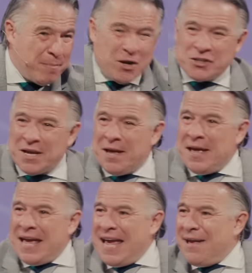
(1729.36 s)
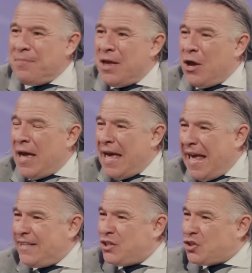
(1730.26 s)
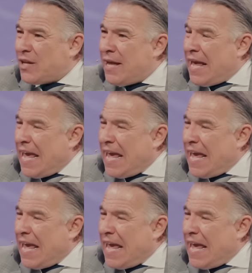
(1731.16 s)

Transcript: because he, it just,